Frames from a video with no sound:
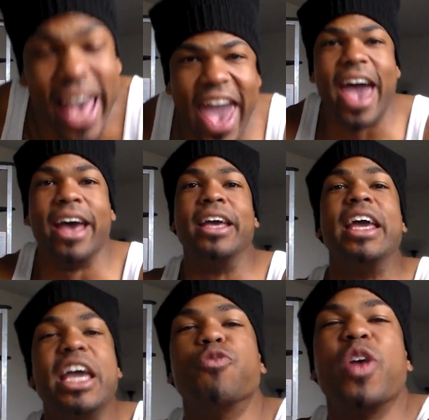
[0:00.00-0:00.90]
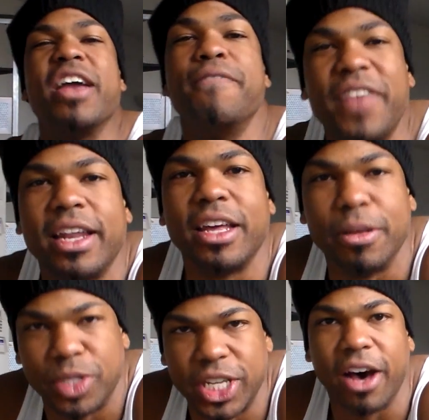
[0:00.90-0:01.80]
Yeah, he
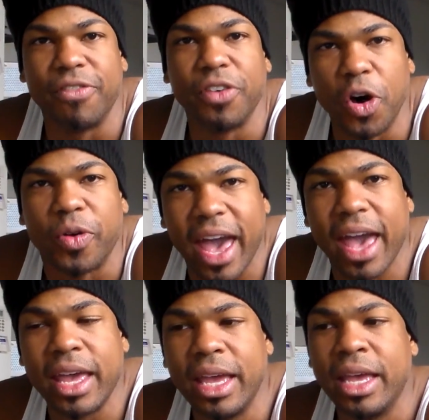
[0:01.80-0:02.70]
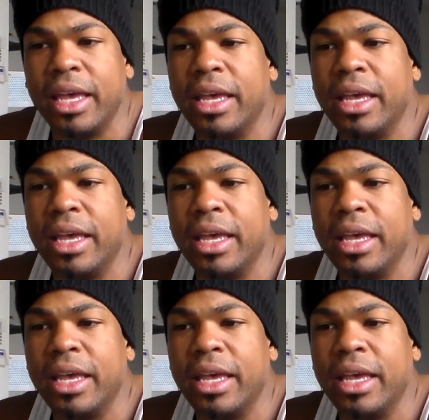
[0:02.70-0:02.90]
reinvented himself, okay?